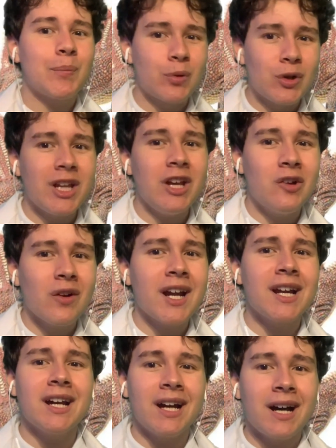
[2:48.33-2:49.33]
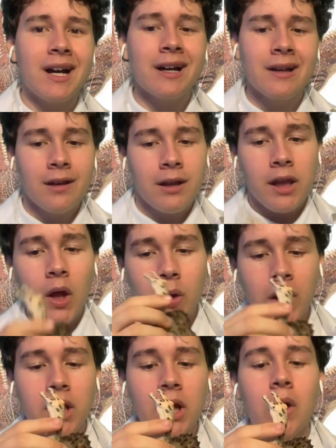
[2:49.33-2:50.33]
pretty great, huh? You
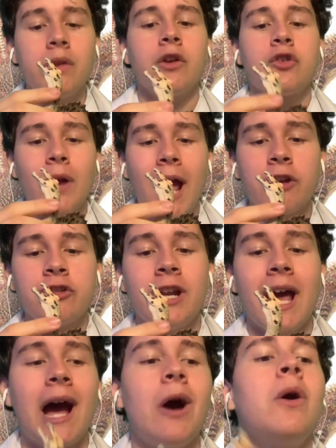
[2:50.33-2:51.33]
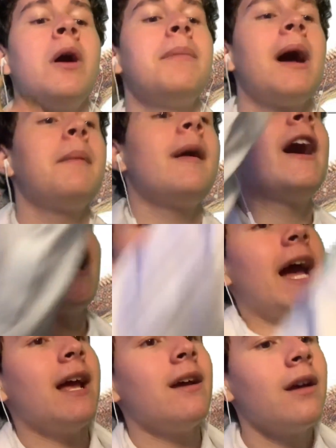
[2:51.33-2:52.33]
can go in the trash now.
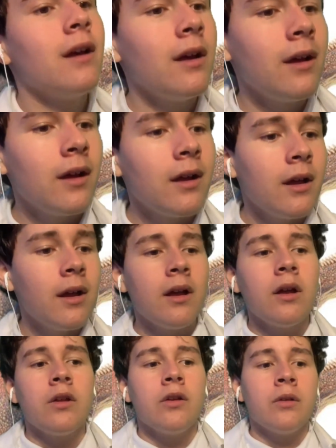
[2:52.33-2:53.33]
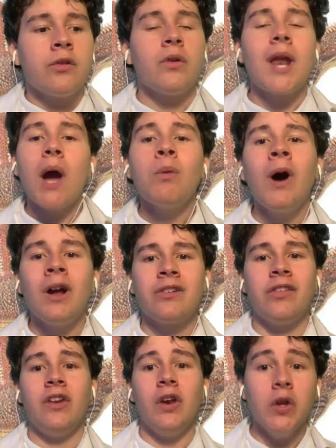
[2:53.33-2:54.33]
Bye-bye. So now on to
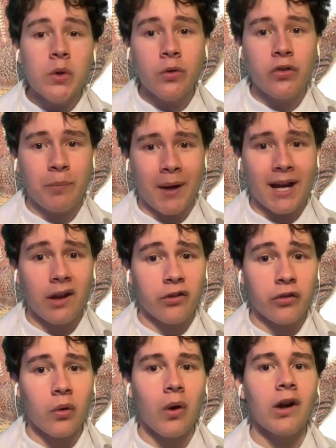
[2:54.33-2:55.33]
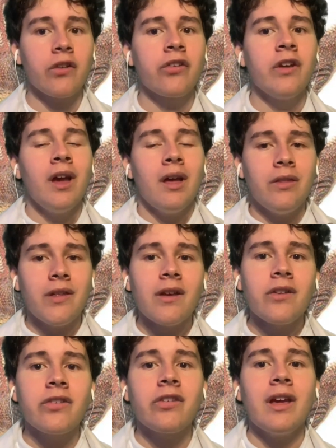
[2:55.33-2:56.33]
the new Spinosaurus.
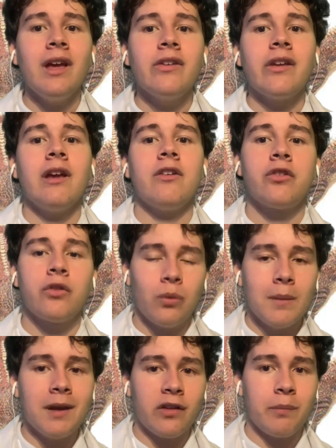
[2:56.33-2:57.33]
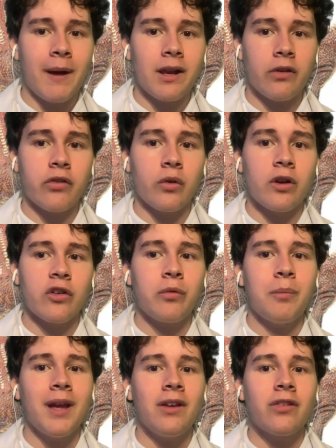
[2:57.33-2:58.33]
This is a swimming Spinosaurus
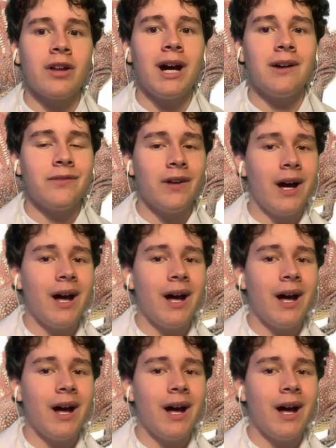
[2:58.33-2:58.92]
based off